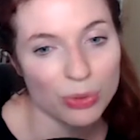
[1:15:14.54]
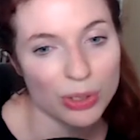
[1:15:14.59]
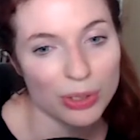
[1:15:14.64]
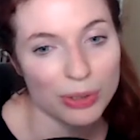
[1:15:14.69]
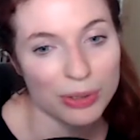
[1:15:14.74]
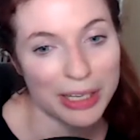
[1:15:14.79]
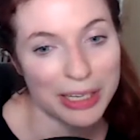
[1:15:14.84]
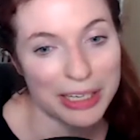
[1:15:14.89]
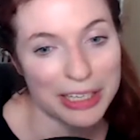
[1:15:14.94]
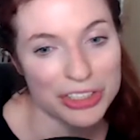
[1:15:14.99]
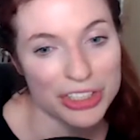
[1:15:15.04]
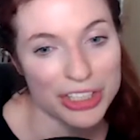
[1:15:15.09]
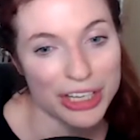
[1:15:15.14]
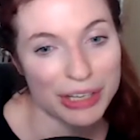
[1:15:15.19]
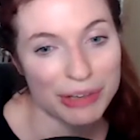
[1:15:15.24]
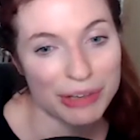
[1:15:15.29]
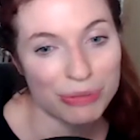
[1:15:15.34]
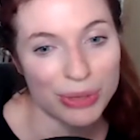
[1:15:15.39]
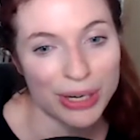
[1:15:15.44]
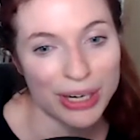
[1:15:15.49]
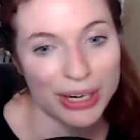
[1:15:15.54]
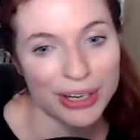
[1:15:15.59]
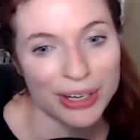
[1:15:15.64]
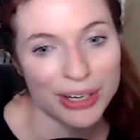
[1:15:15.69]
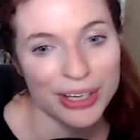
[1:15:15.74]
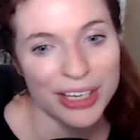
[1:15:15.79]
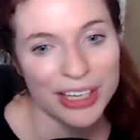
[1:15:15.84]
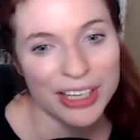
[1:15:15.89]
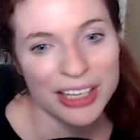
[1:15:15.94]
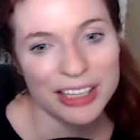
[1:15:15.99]
initiative
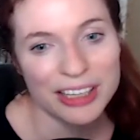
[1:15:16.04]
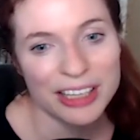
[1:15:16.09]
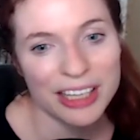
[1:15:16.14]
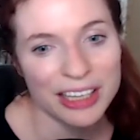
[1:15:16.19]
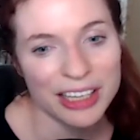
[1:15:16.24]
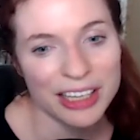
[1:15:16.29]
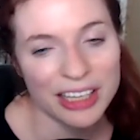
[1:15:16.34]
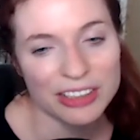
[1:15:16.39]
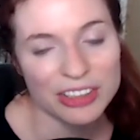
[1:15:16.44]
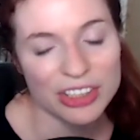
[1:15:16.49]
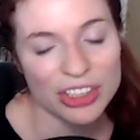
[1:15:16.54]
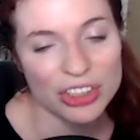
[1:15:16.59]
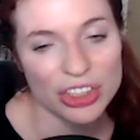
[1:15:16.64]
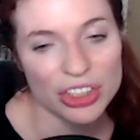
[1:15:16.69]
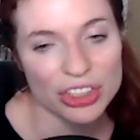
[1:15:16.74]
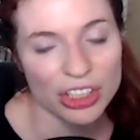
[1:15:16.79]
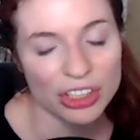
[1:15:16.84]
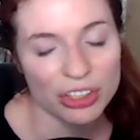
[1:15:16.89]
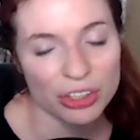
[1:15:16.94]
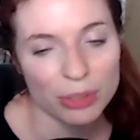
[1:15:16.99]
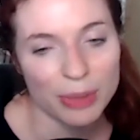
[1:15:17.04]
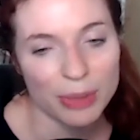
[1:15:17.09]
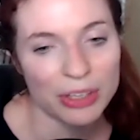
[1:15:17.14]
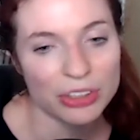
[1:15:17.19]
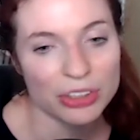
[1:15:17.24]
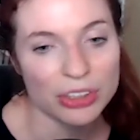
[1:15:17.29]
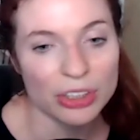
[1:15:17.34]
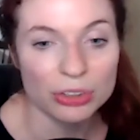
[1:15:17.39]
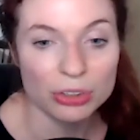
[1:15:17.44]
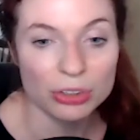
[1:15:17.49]
where they like teach each other about
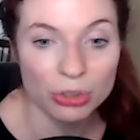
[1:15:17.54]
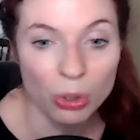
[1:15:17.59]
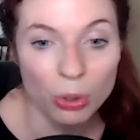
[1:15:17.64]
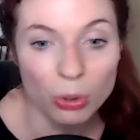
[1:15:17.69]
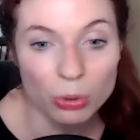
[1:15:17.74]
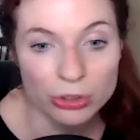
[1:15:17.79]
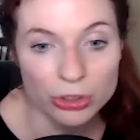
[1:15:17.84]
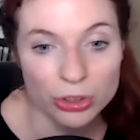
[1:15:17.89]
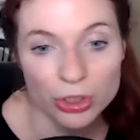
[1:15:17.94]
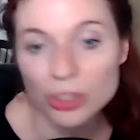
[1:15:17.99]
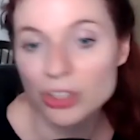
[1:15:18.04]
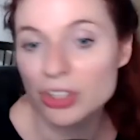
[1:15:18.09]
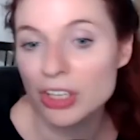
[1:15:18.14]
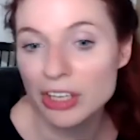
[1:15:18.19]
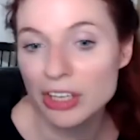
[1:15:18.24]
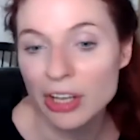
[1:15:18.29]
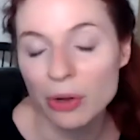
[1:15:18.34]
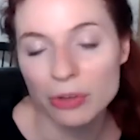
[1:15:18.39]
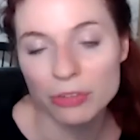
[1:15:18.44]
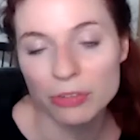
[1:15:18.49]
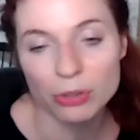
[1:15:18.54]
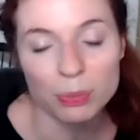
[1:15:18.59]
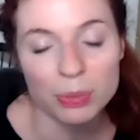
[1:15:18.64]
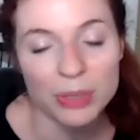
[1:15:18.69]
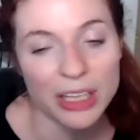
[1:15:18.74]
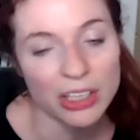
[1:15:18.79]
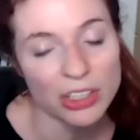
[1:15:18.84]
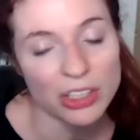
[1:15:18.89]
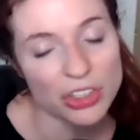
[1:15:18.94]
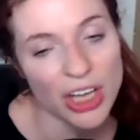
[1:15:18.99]
each other's culture, and then they also
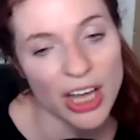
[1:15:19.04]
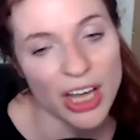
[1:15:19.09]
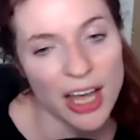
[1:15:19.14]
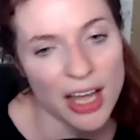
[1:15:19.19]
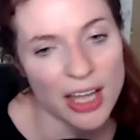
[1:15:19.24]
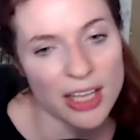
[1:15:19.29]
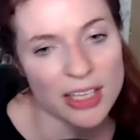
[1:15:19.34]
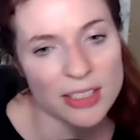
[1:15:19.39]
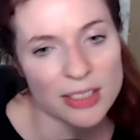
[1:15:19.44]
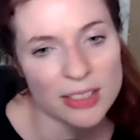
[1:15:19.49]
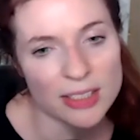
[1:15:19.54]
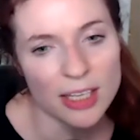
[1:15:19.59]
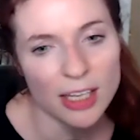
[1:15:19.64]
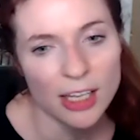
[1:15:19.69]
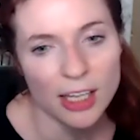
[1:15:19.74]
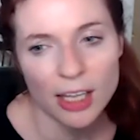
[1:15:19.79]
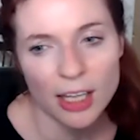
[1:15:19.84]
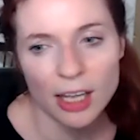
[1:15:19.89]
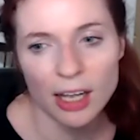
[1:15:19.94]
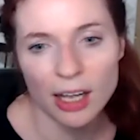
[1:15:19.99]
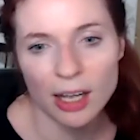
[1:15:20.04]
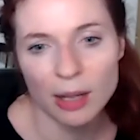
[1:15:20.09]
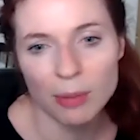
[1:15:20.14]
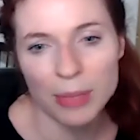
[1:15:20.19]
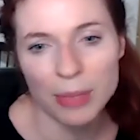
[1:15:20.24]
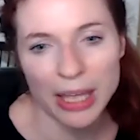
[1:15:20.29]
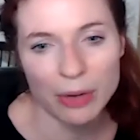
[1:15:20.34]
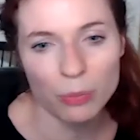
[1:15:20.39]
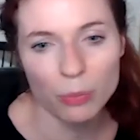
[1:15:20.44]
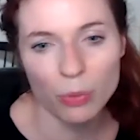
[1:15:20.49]
play chess.
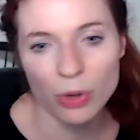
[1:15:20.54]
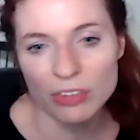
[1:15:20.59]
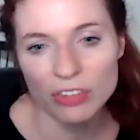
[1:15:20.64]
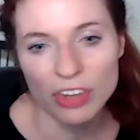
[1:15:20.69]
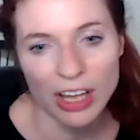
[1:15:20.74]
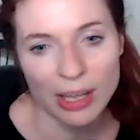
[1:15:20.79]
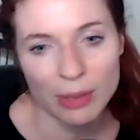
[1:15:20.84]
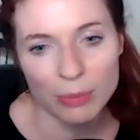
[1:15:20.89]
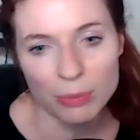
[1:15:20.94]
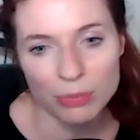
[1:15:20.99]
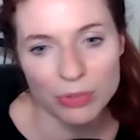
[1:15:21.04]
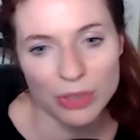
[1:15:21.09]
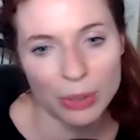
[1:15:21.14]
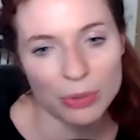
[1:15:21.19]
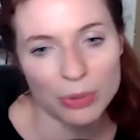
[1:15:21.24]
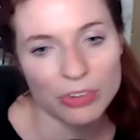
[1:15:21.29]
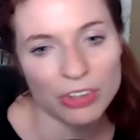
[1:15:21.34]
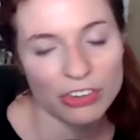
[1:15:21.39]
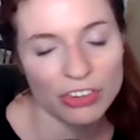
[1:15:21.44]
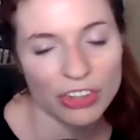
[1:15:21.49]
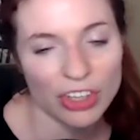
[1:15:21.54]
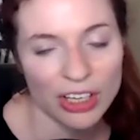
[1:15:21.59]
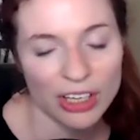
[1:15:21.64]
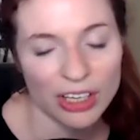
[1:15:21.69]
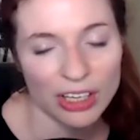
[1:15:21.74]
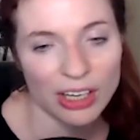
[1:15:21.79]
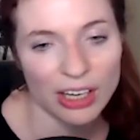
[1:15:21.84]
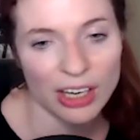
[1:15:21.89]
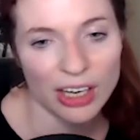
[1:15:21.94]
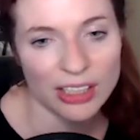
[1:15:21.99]
And one time they were
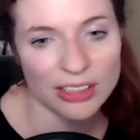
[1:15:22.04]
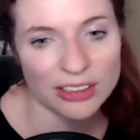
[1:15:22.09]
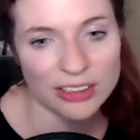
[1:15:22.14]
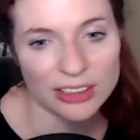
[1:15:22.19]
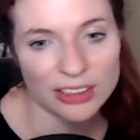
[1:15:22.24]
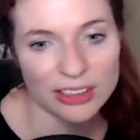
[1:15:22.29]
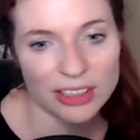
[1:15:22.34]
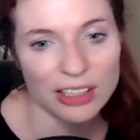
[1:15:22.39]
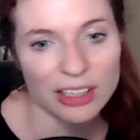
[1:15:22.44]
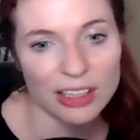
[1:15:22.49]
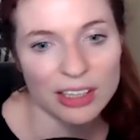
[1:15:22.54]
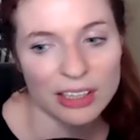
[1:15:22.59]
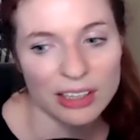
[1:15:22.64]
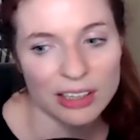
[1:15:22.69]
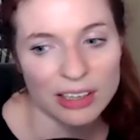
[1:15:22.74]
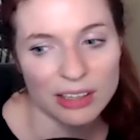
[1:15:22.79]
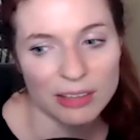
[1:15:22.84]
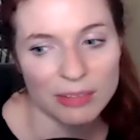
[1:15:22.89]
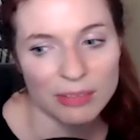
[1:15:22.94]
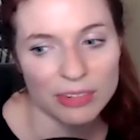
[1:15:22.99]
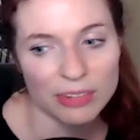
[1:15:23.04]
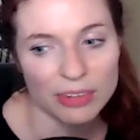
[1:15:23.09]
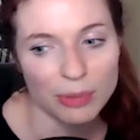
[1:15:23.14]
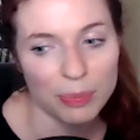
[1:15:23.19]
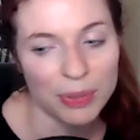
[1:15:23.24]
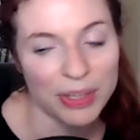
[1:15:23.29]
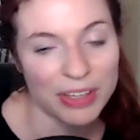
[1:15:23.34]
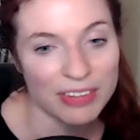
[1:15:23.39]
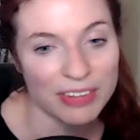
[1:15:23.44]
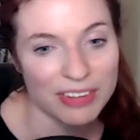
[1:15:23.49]
teaching us the
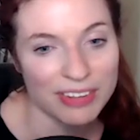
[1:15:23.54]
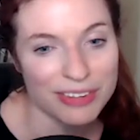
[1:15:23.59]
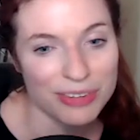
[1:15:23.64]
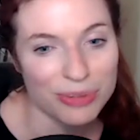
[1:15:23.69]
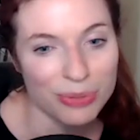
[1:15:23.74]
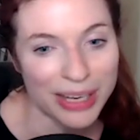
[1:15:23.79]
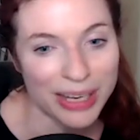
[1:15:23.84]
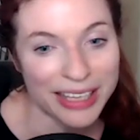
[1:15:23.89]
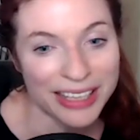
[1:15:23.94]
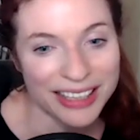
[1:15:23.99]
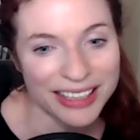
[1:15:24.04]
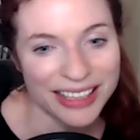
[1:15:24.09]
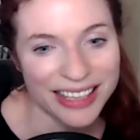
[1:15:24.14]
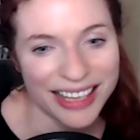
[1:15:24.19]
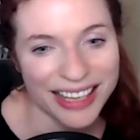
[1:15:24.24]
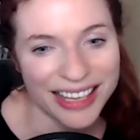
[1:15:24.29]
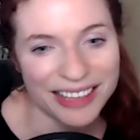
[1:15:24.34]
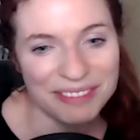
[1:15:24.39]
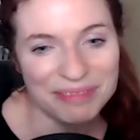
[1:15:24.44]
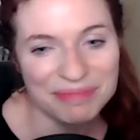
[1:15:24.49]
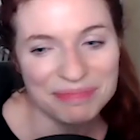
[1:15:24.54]
pieces in Swahili,